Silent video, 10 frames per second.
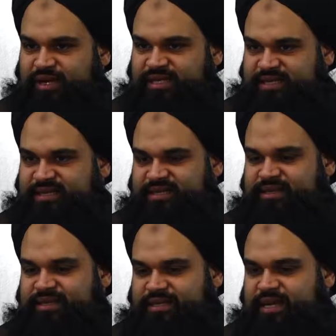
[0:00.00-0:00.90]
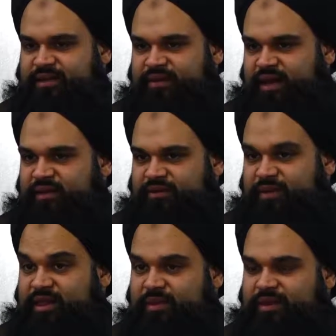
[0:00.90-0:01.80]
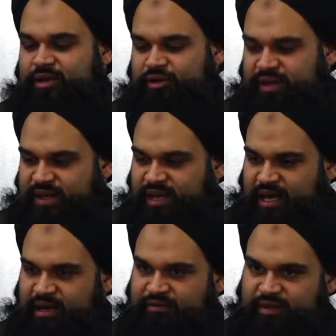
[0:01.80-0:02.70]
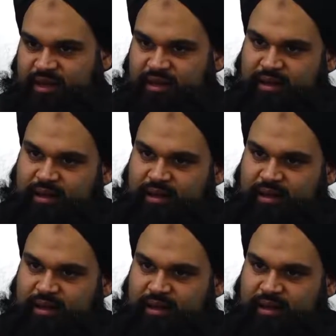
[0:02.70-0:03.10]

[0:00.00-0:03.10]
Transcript: actually has a serious study of the Hanafi madhab, they know that the Hanafi